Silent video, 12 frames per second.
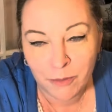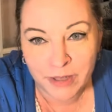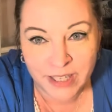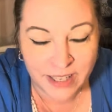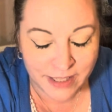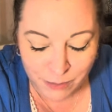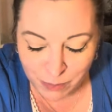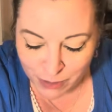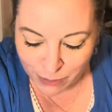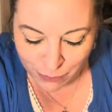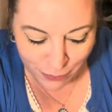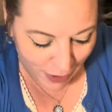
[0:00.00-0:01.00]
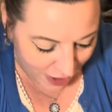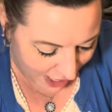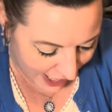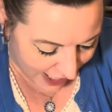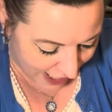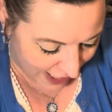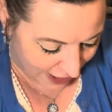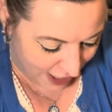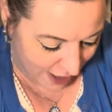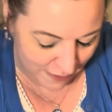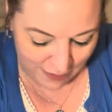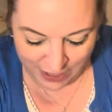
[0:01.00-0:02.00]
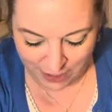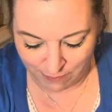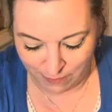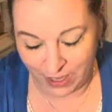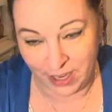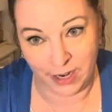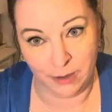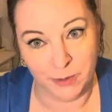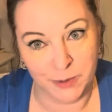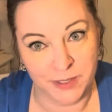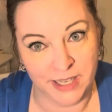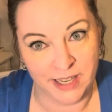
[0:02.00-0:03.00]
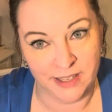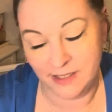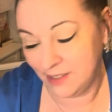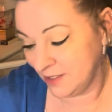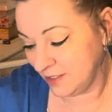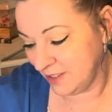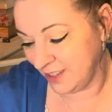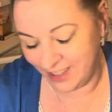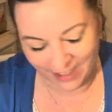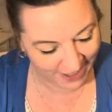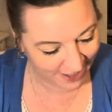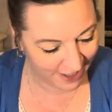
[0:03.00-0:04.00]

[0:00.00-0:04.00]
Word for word: He's beautiful and I love him and I'm obsessed.